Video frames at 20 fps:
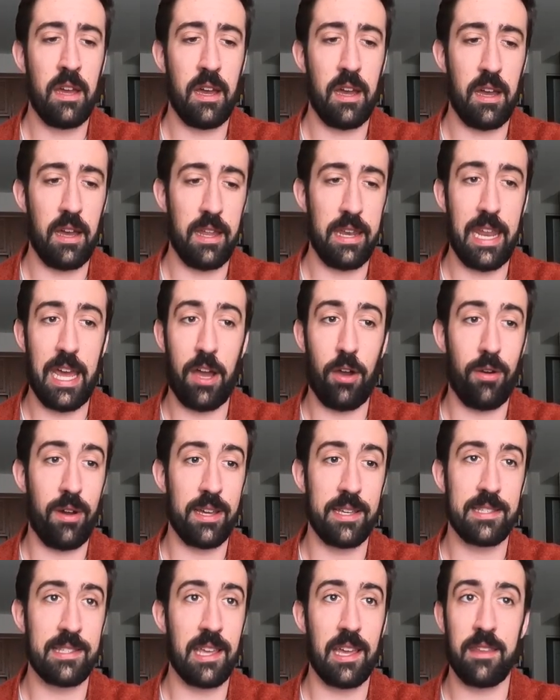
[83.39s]
Now
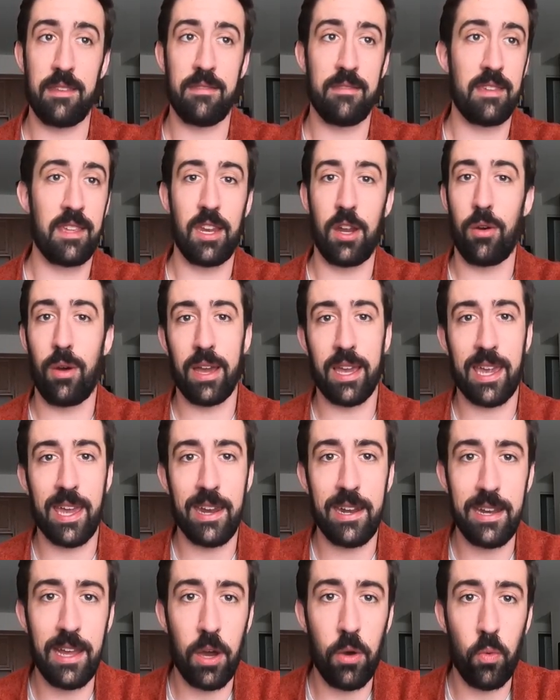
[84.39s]
I said, I
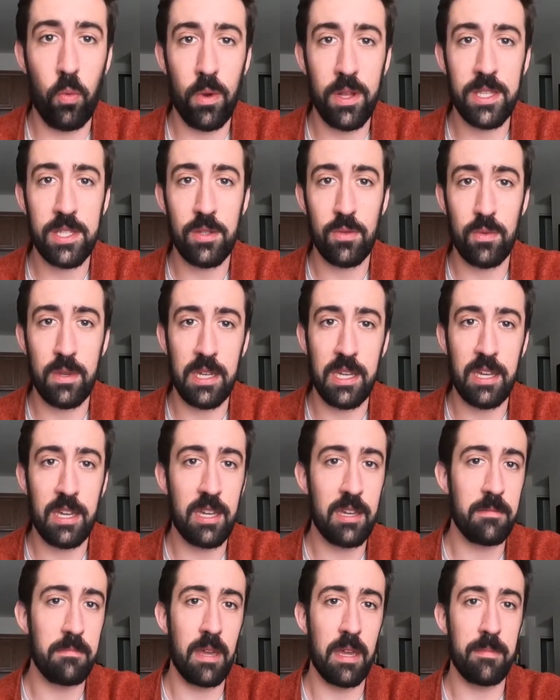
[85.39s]
get it out once a
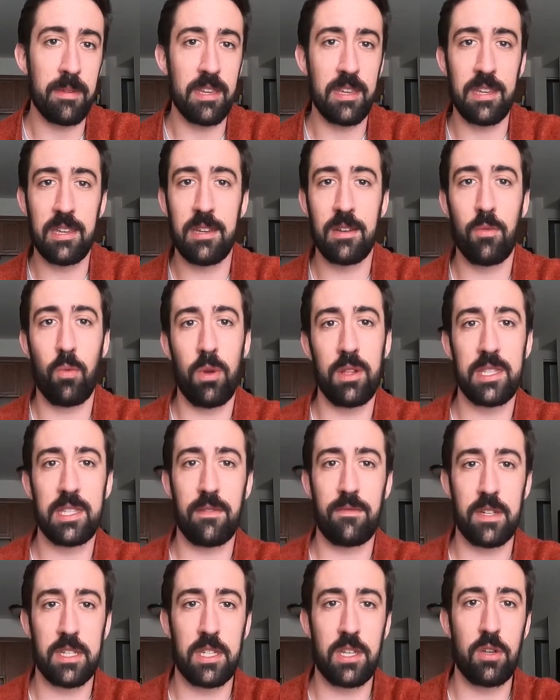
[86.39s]
week, maybe once
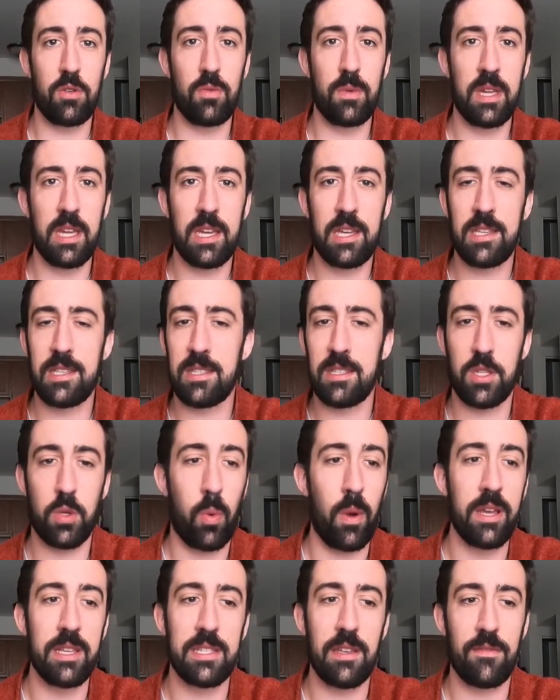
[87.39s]
every 2 weeks,
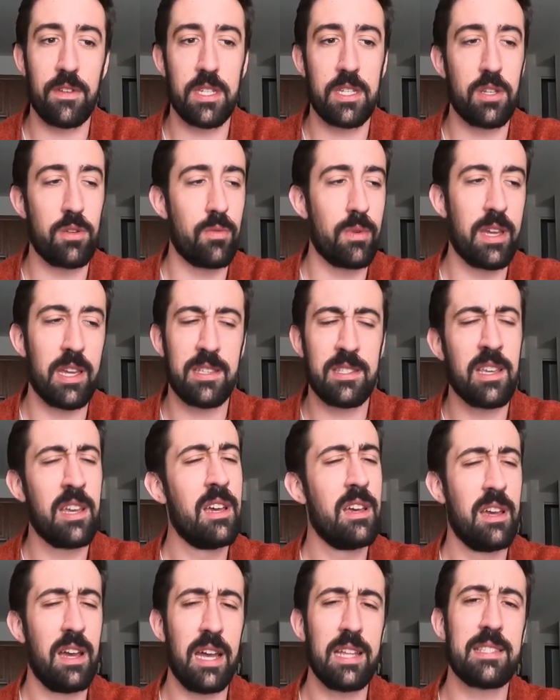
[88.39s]
twice every 2 weeks.
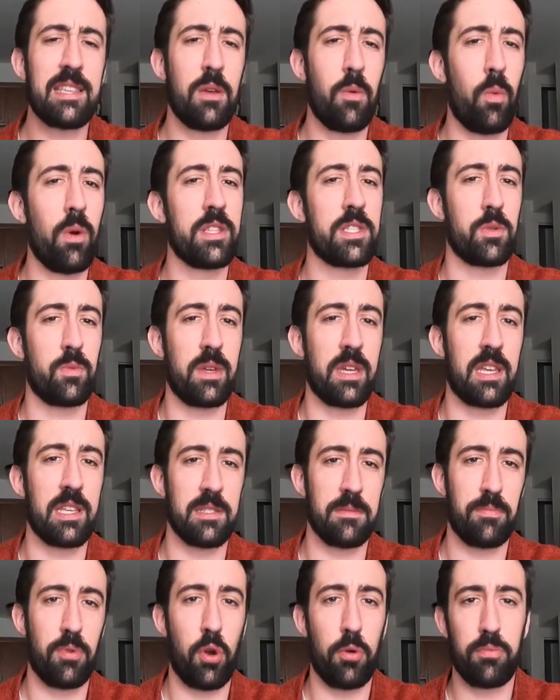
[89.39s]
I'd say once a week
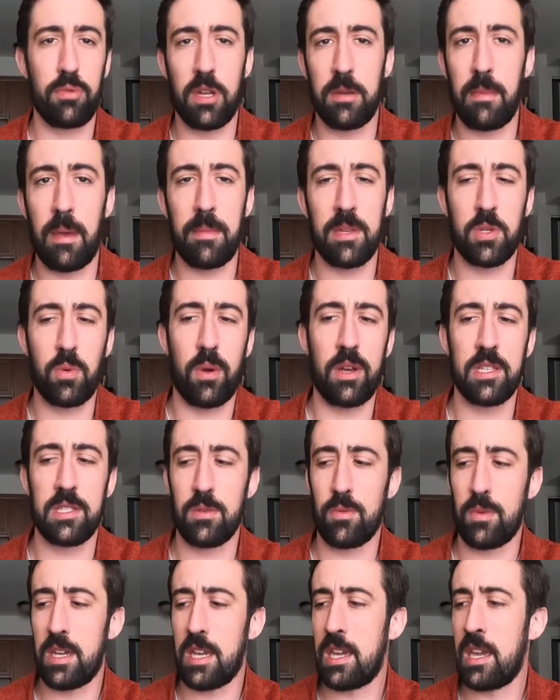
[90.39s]
is appropriate, maybe
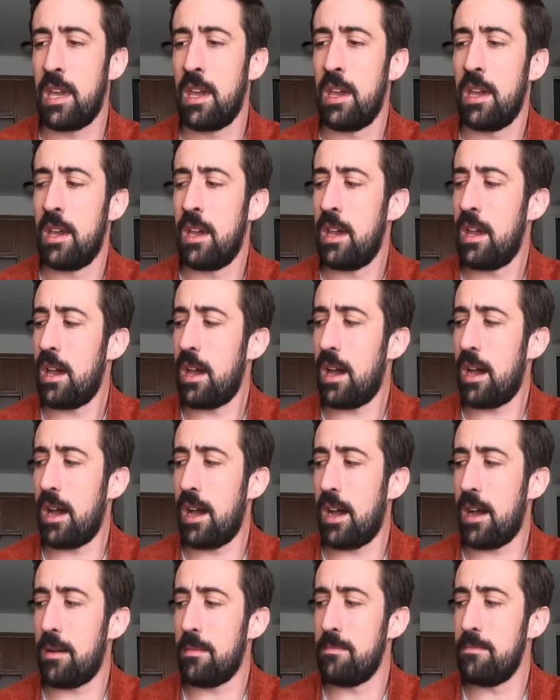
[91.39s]
twice a week.
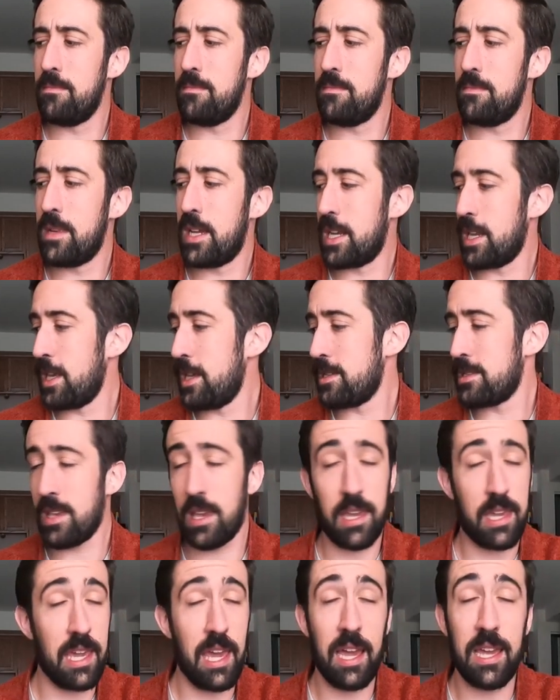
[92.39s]
And he's
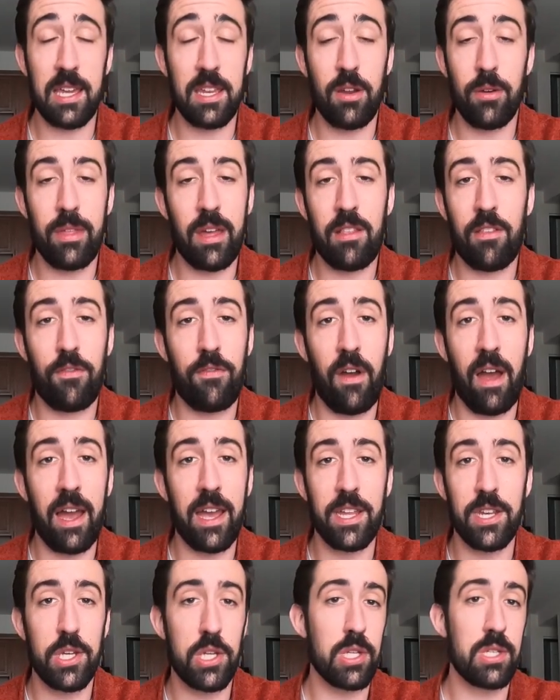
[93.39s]
like, yeah, that's
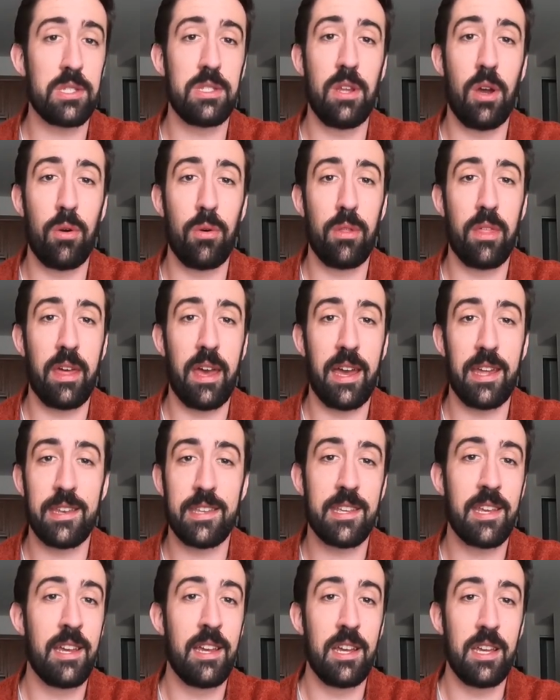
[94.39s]
fine. Just know
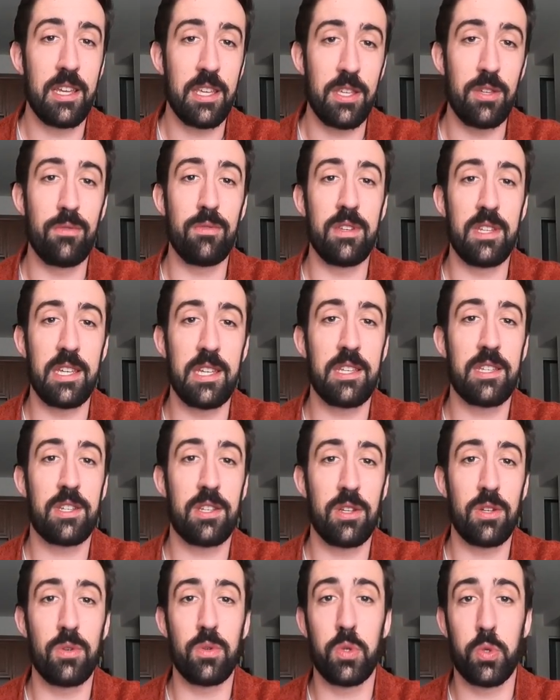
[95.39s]
that you need
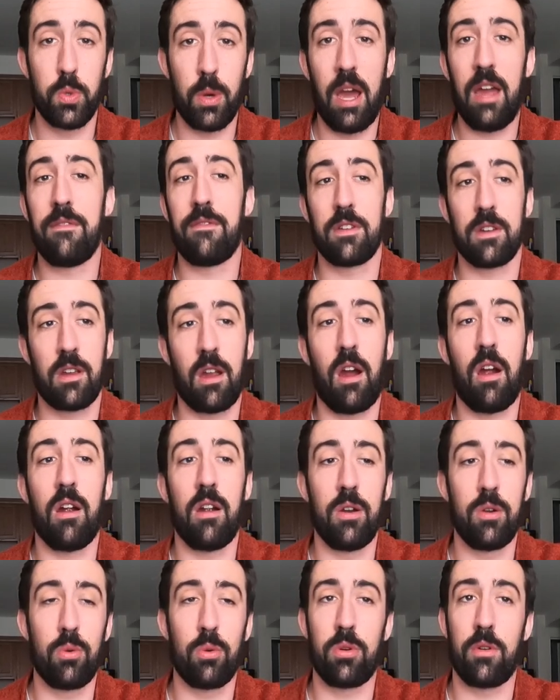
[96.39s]
to drive your
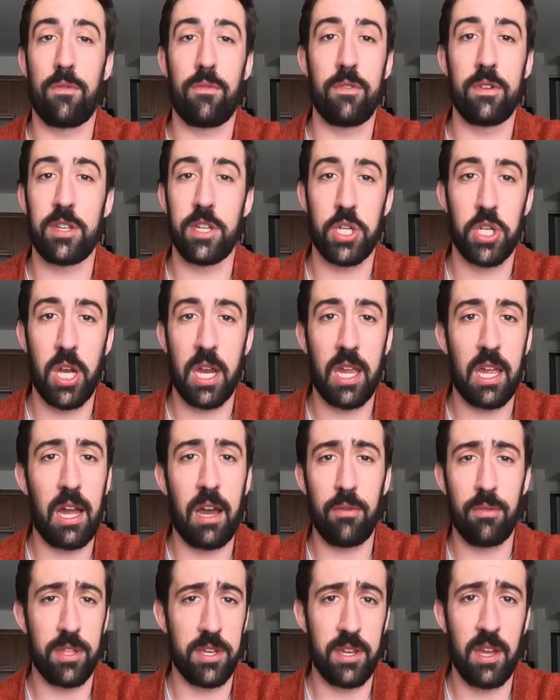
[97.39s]
car in order for it to shake
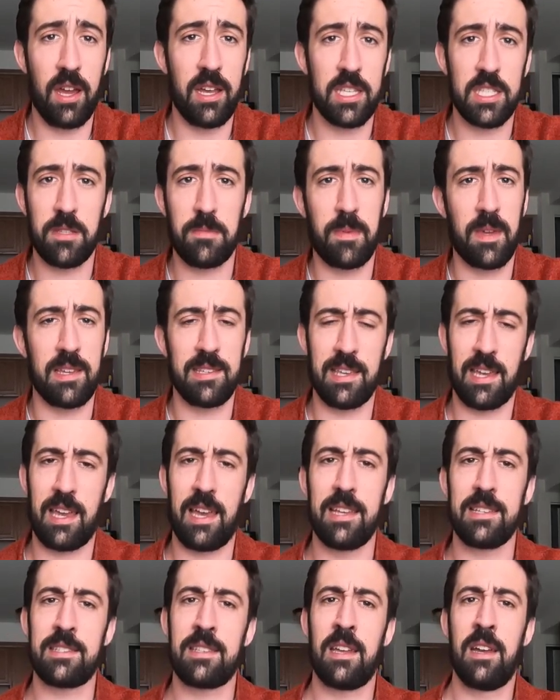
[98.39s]
out the dust, because I
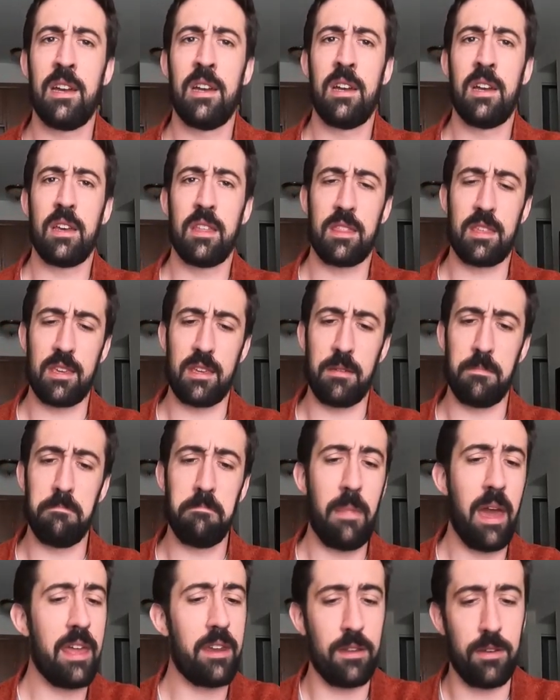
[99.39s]
guess the
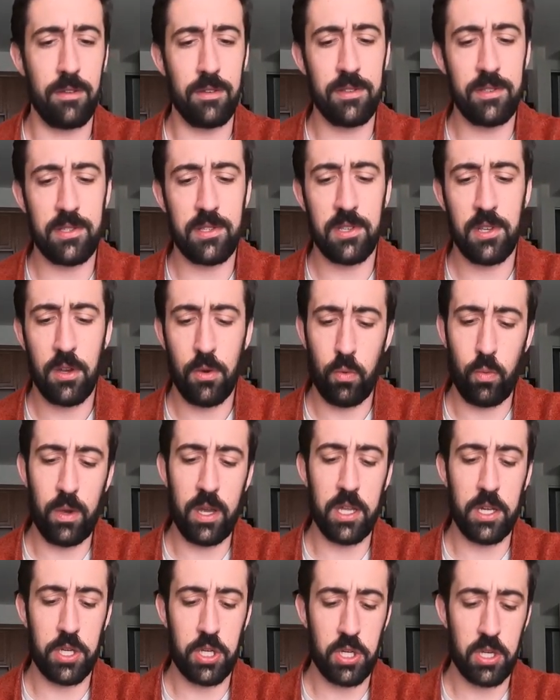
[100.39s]
metals
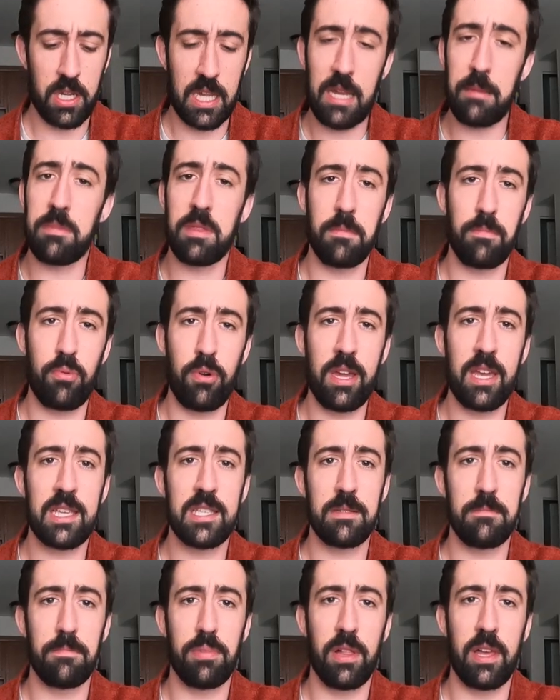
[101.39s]
which keep the
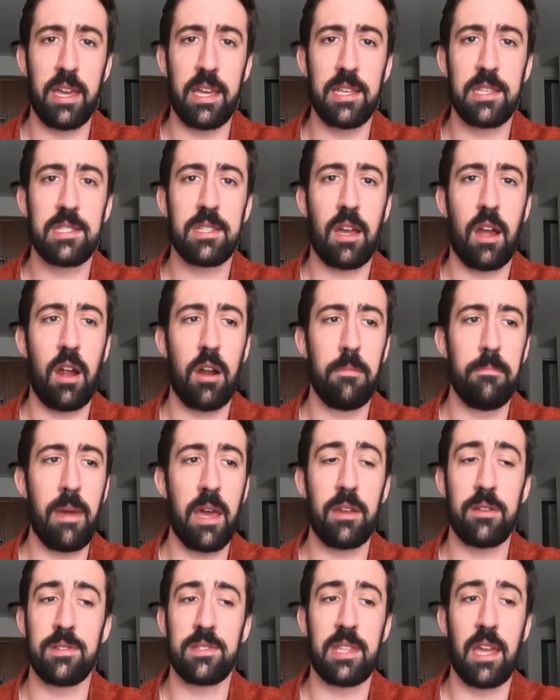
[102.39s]
brakes in place are
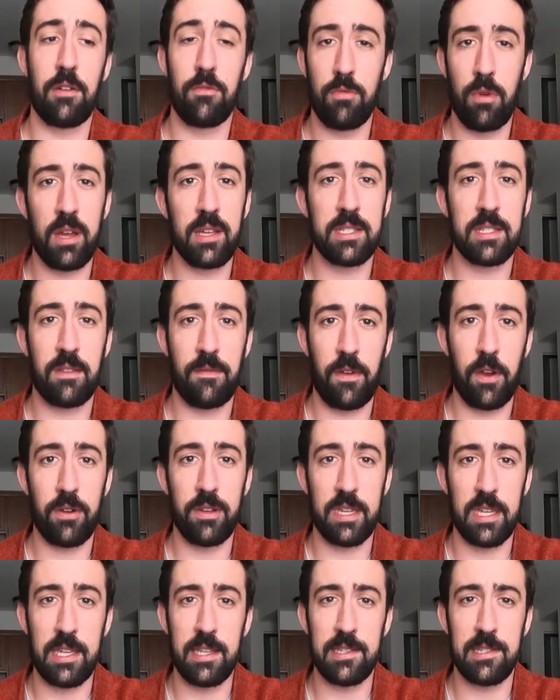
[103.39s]
metals that rust
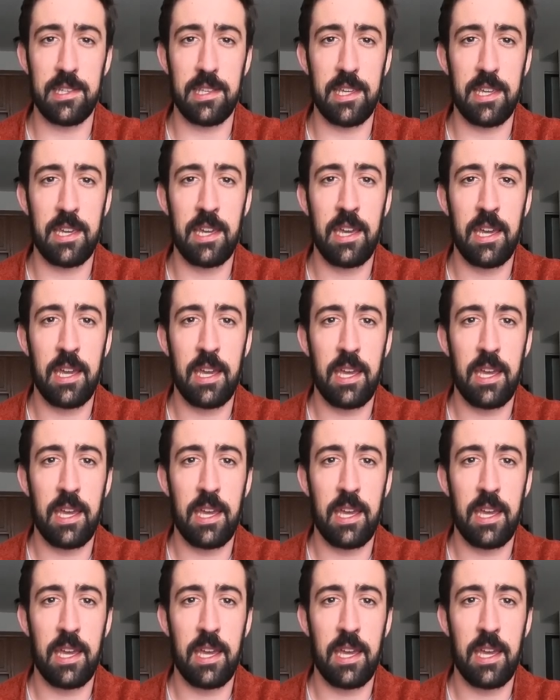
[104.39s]
very easily.